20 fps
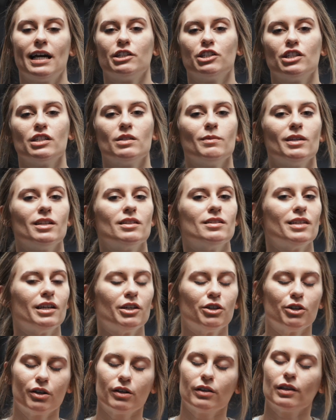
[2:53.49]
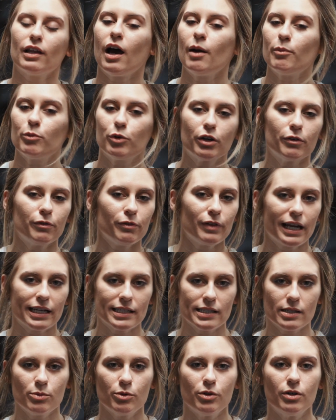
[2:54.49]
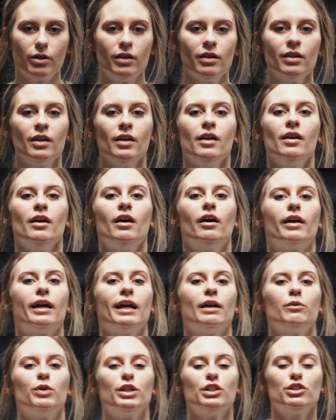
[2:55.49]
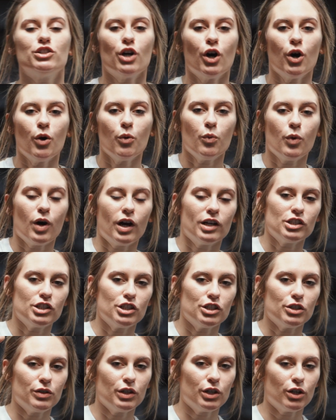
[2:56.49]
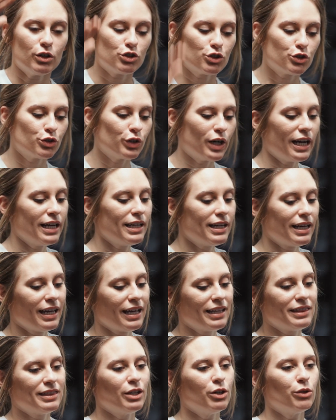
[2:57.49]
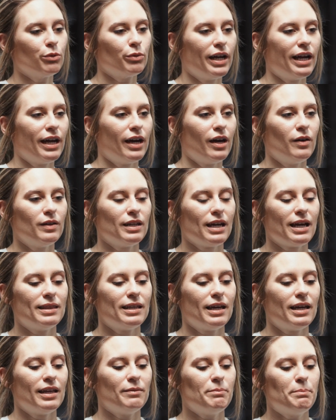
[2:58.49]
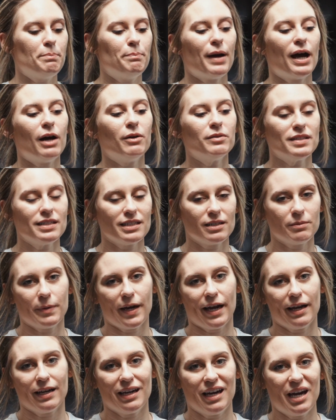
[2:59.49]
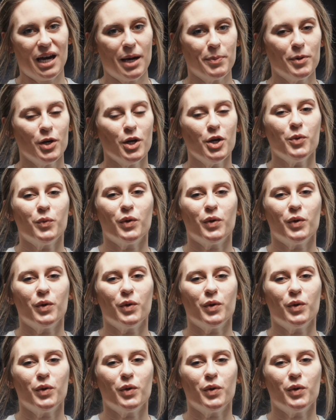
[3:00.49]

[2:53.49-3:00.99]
That just means that you're a lot more flexible. All right, we don't want you, trying to hit the ground and then bouncing back up.